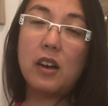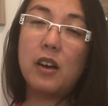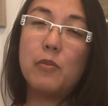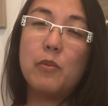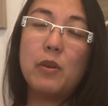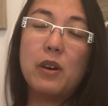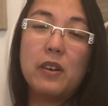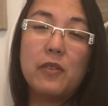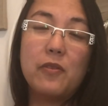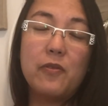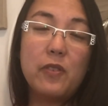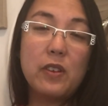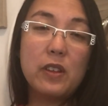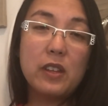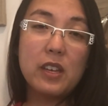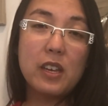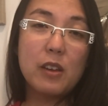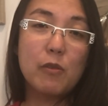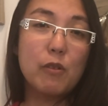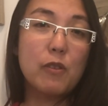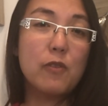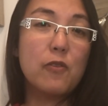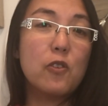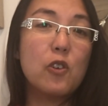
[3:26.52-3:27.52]

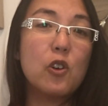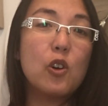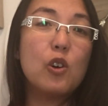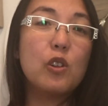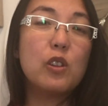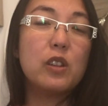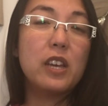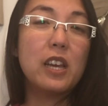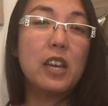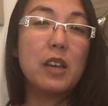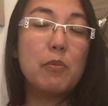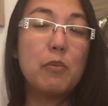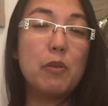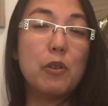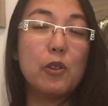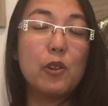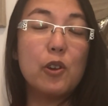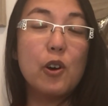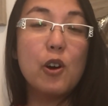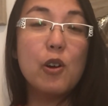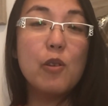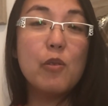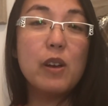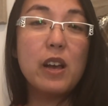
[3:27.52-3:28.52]
affiliate referral link
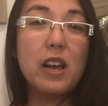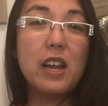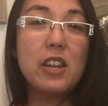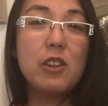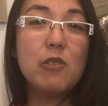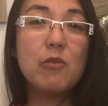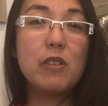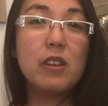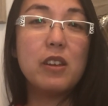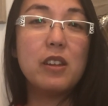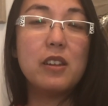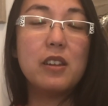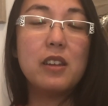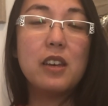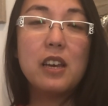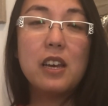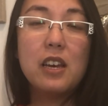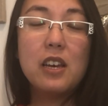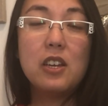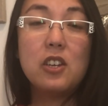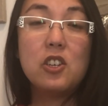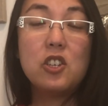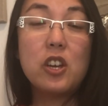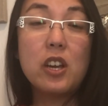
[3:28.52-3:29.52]
below and you can
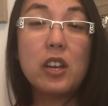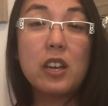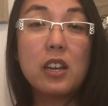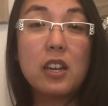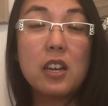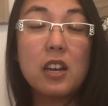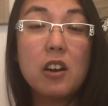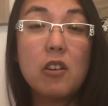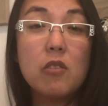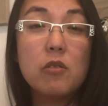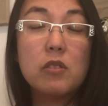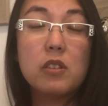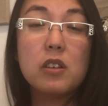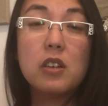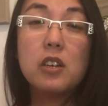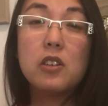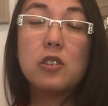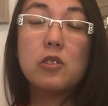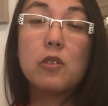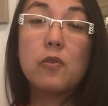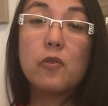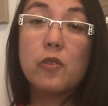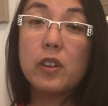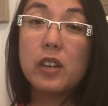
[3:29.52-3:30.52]
check it out.
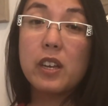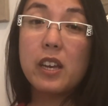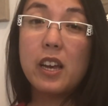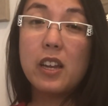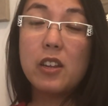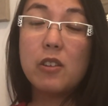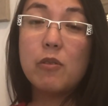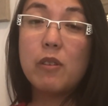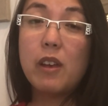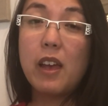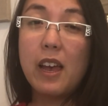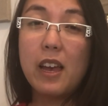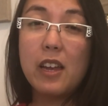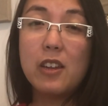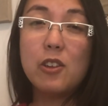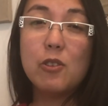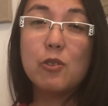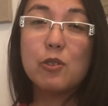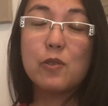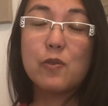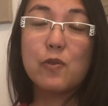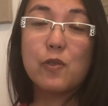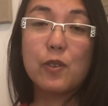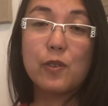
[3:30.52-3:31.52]
Don't forget, you can
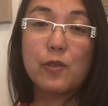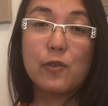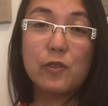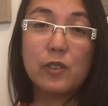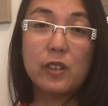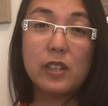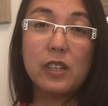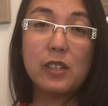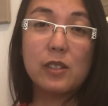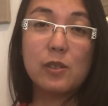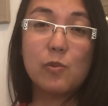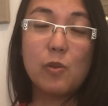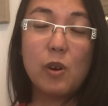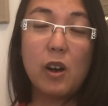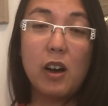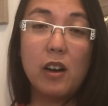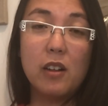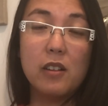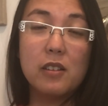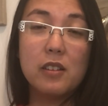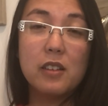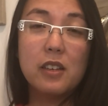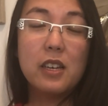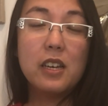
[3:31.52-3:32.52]
use it for free as
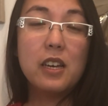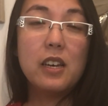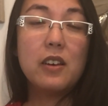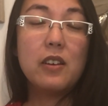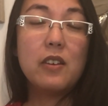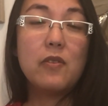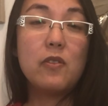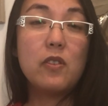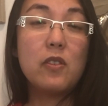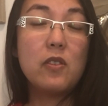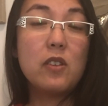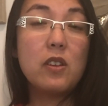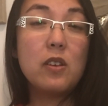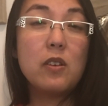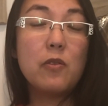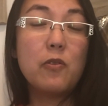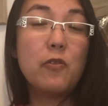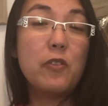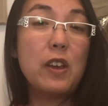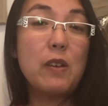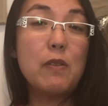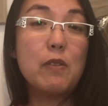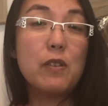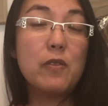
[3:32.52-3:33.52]
well. If you have any
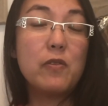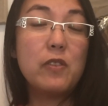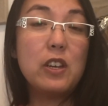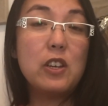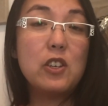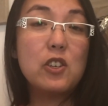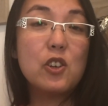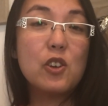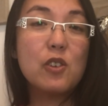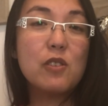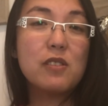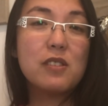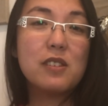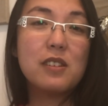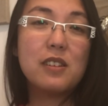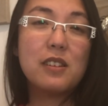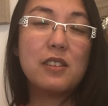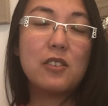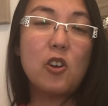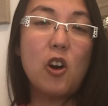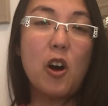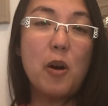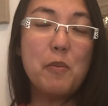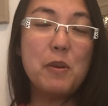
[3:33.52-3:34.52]
favorite features,
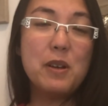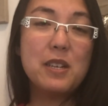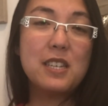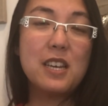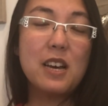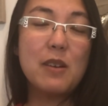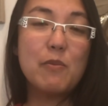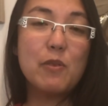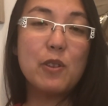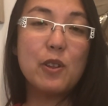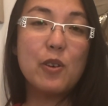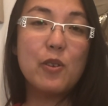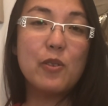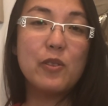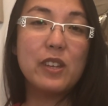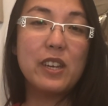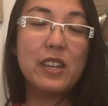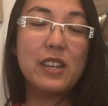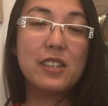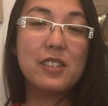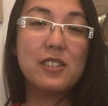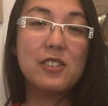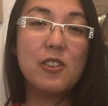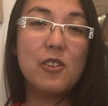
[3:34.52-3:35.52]
comment down below and
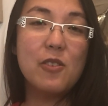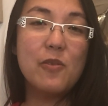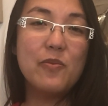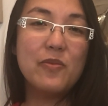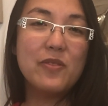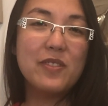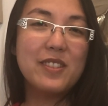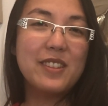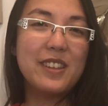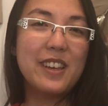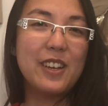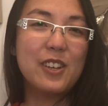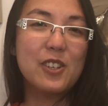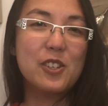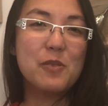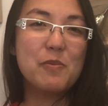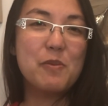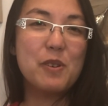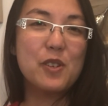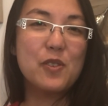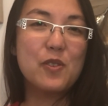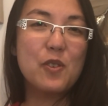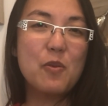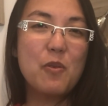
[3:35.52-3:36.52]
let us know. Thanks so
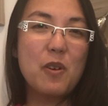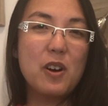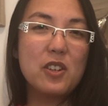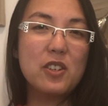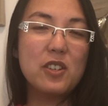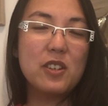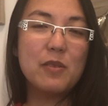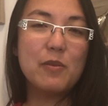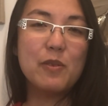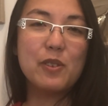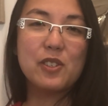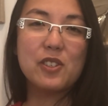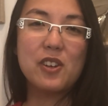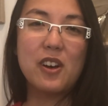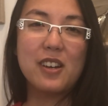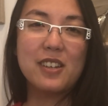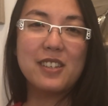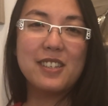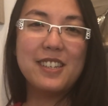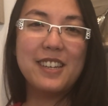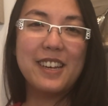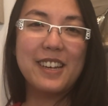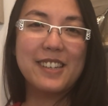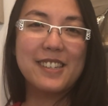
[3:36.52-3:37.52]
much for watching. We'll talk
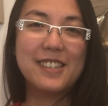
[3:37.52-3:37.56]
to you next